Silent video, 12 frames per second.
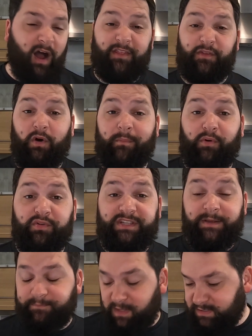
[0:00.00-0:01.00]
I thought I bought
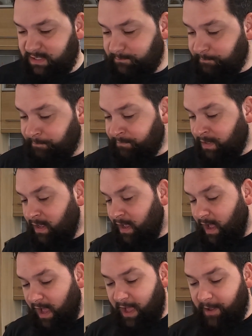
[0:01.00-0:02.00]
it. I didn't.
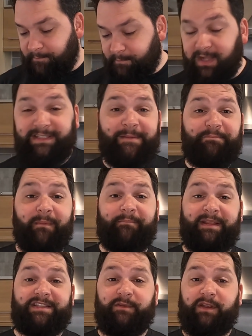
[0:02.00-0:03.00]
I did
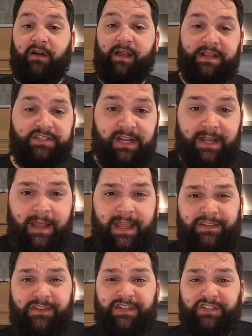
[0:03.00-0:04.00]
bump into a guy actually.
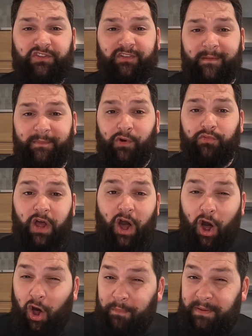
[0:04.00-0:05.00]
He's on Instagram called
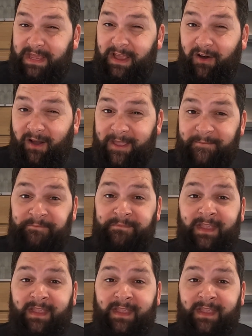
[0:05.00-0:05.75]
Hoppy Guy.